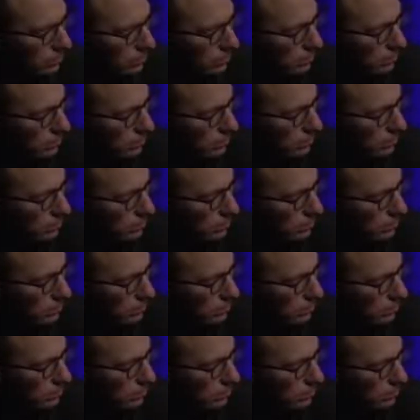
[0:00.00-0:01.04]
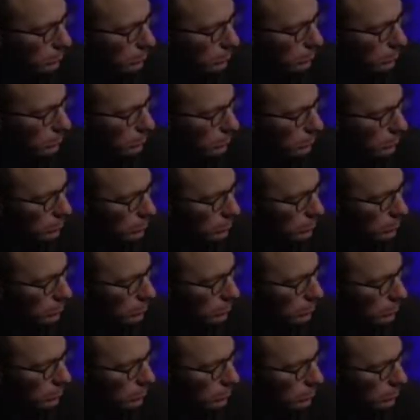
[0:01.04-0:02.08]

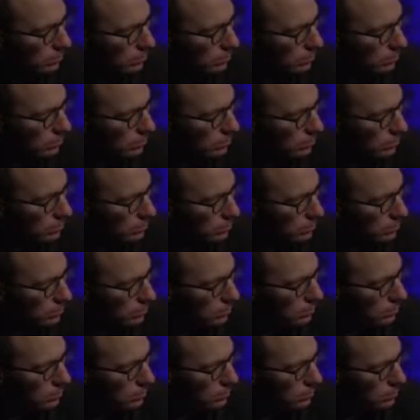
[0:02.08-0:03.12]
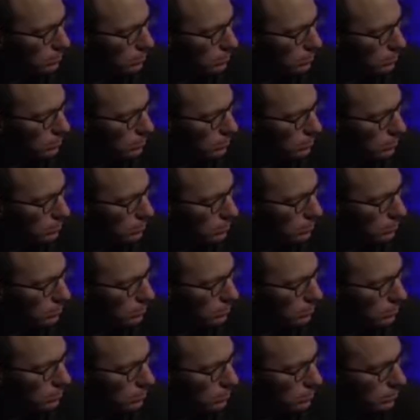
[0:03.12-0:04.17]

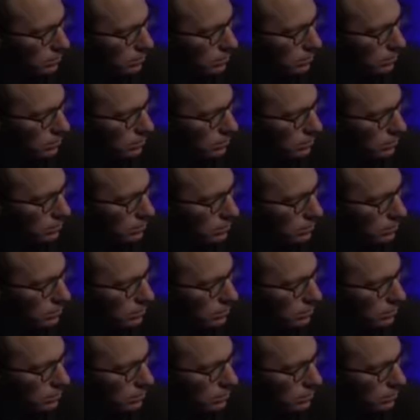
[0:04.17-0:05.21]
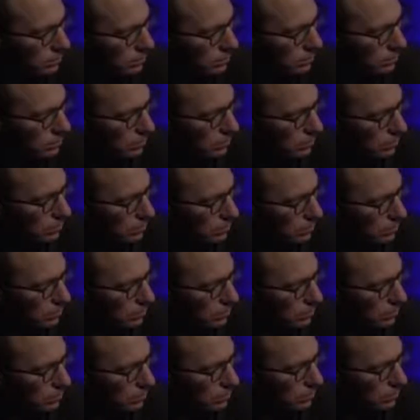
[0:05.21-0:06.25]

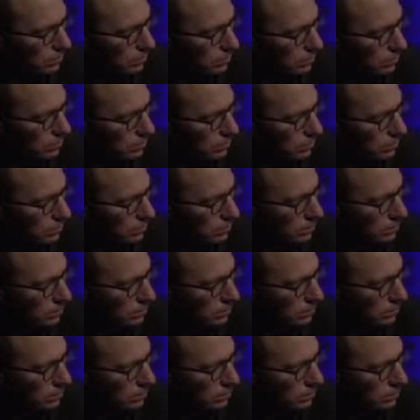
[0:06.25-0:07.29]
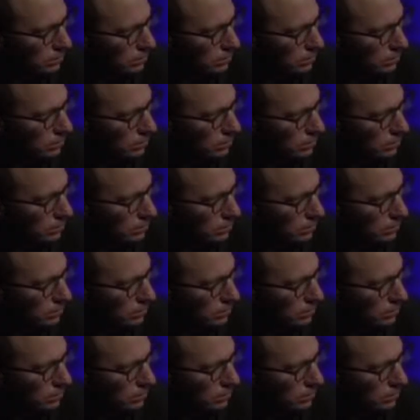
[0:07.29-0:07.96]
The person shown says nothing.